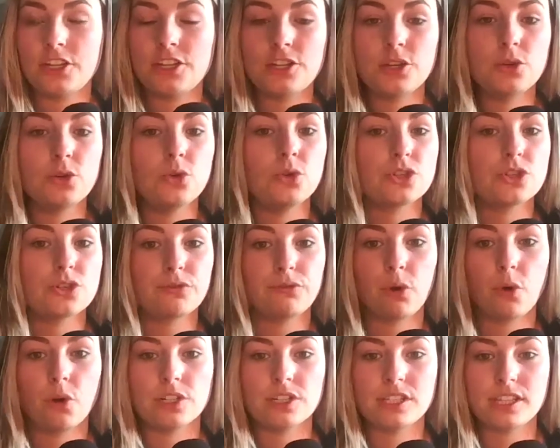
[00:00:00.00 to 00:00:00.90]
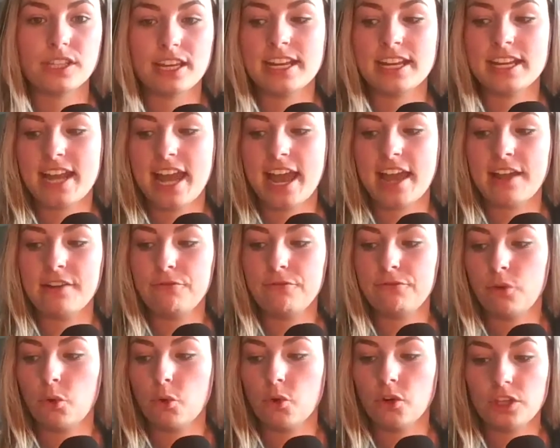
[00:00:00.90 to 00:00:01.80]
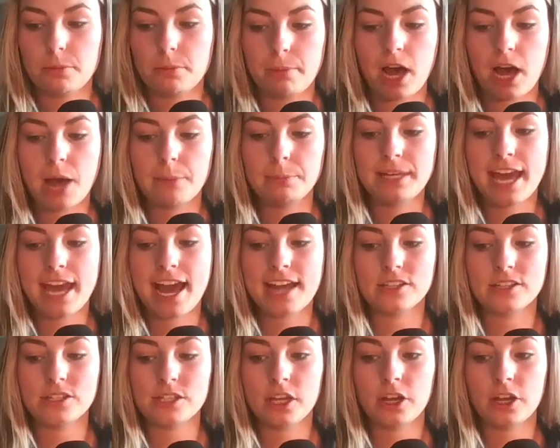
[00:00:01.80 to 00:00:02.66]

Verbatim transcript: huge force in net for the Bobcats.